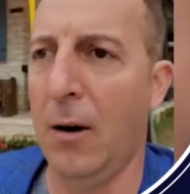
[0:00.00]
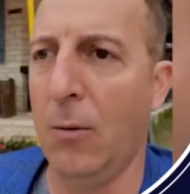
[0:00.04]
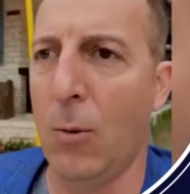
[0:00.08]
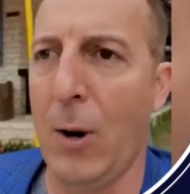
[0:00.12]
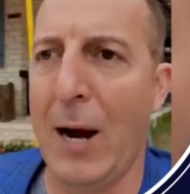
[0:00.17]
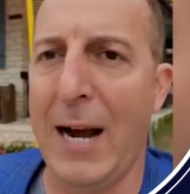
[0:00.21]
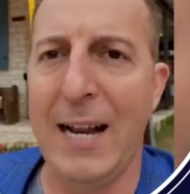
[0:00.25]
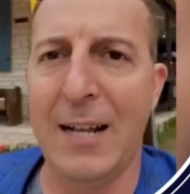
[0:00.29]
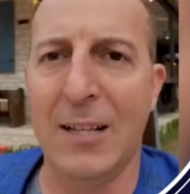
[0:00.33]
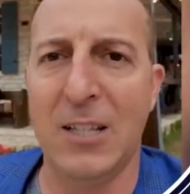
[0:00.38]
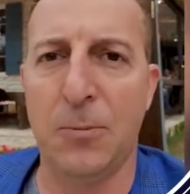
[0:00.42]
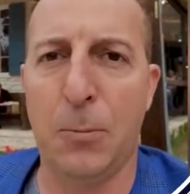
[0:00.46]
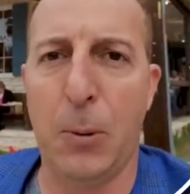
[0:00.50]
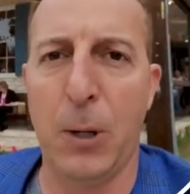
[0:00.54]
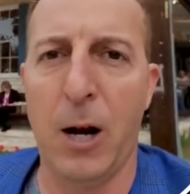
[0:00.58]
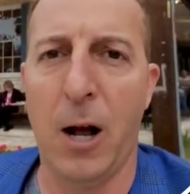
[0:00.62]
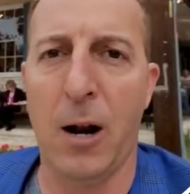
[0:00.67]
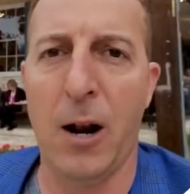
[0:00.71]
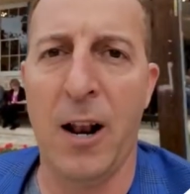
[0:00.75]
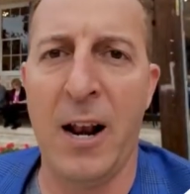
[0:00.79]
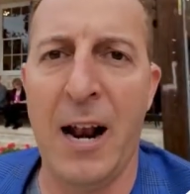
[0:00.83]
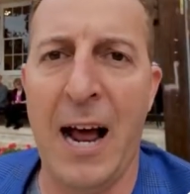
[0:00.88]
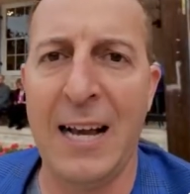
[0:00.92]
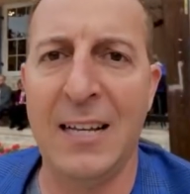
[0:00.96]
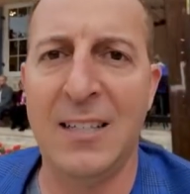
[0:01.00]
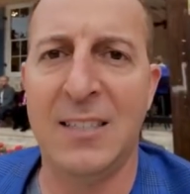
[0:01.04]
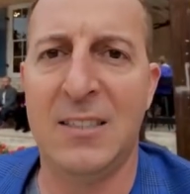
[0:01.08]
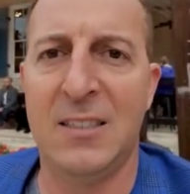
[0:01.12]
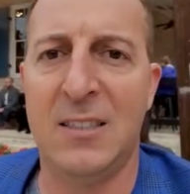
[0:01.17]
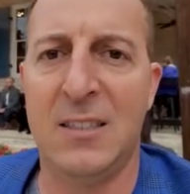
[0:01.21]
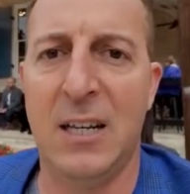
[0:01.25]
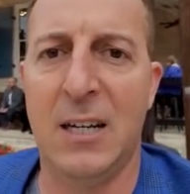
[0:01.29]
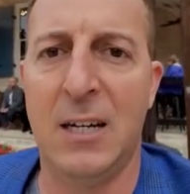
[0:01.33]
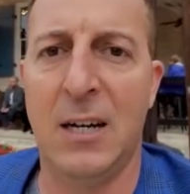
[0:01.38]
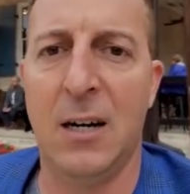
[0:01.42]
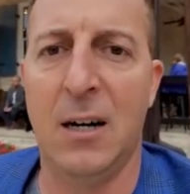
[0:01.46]
Radiant's putting on a nice
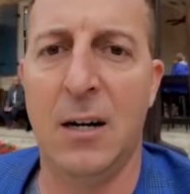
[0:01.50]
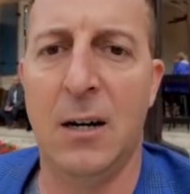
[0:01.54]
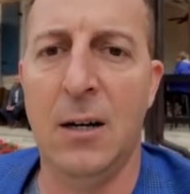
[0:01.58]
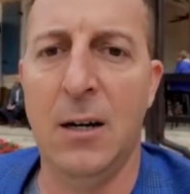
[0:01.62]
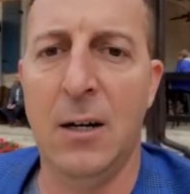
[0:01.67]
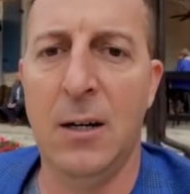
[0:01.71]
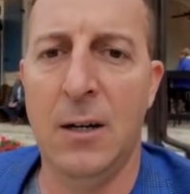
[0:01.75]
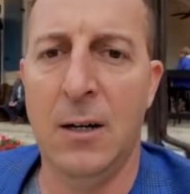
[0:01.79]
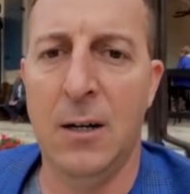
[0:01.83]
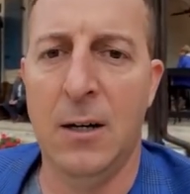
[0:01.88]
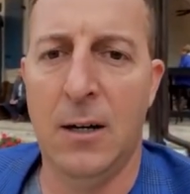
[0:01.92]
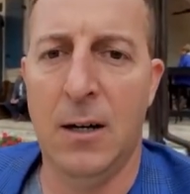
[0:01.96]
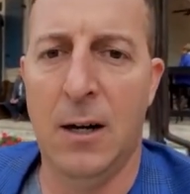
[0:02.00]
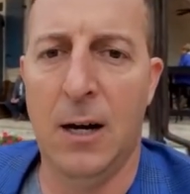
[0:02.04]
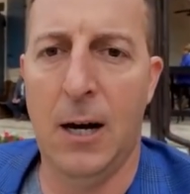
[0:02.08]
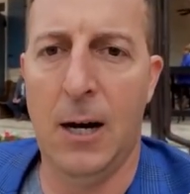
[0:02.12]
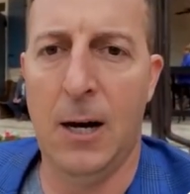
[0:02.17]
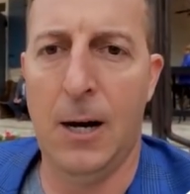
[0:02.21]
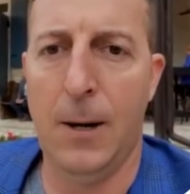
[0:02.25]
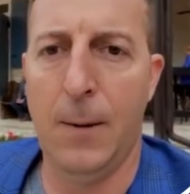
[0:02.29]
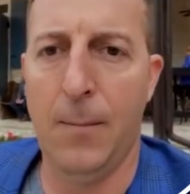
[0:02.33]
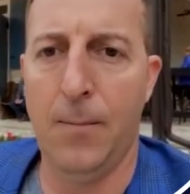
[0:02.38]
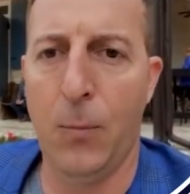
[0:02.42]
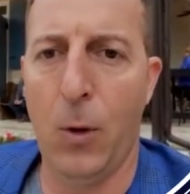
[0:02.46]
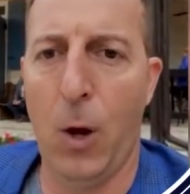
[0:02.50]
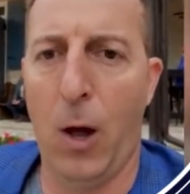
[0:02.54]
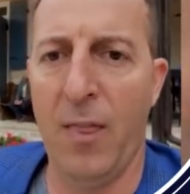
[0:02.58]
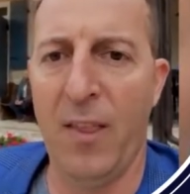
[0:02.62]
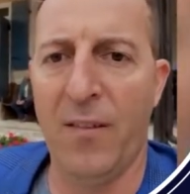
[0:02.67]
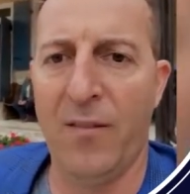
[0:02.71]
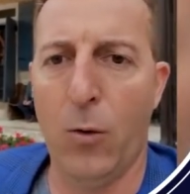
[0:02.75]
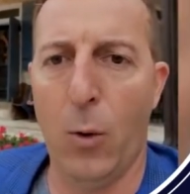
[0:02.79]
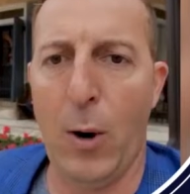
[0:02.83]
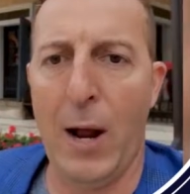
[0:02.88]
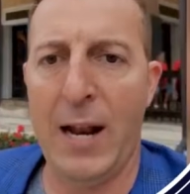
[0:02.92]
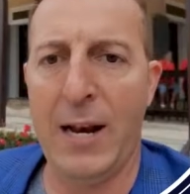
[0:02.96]
dinner on the
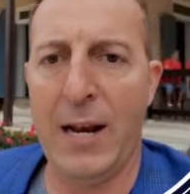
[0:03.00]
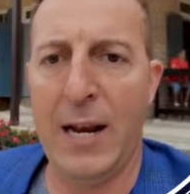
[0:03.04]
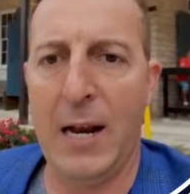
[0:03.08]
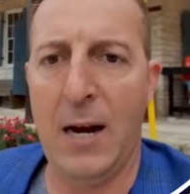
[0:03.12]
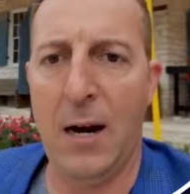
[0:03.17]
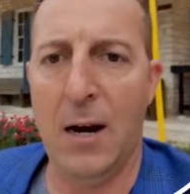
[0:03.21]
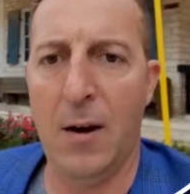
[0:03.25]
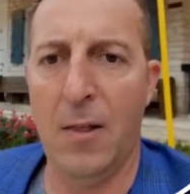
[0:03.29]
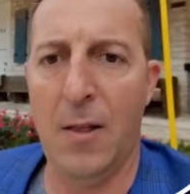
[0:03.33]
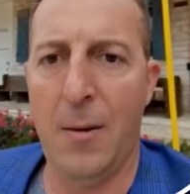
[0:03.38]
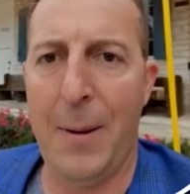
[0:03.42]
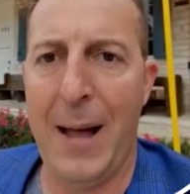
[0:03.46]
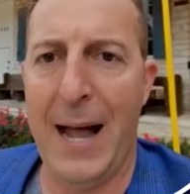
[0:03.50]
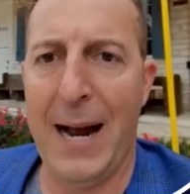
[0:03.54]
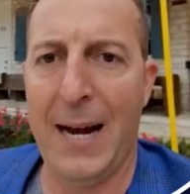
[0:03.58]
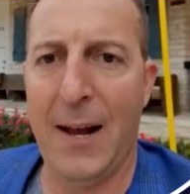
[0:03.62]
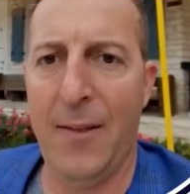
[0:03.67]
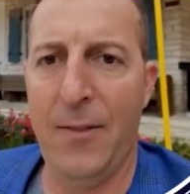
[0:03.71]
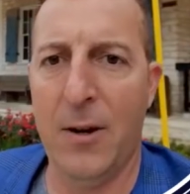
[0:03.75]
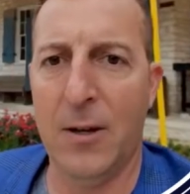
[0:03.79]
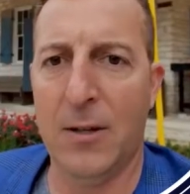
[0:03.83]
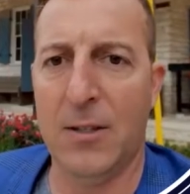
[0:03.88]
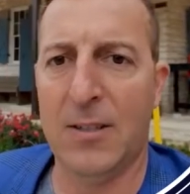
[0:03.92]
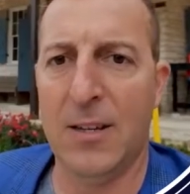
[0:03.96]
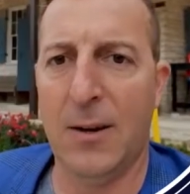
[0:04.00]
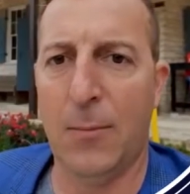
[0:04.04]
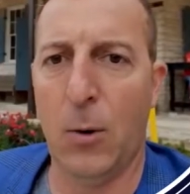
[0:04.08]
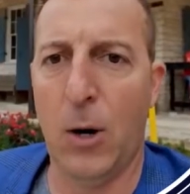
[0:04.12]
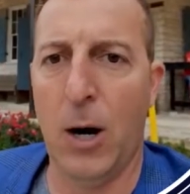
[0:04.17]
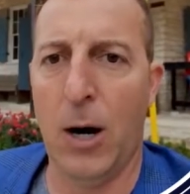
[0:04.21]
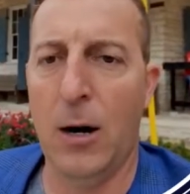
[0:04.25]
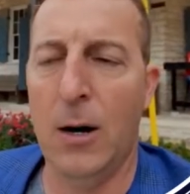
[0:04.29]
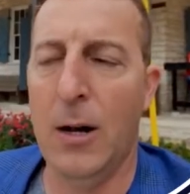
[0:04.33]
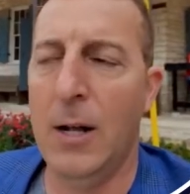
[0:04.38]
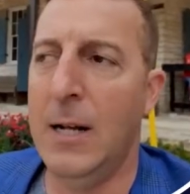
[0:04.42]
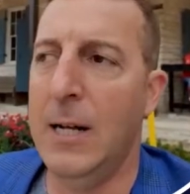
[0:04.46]
veranda here. They're back in there somewhere.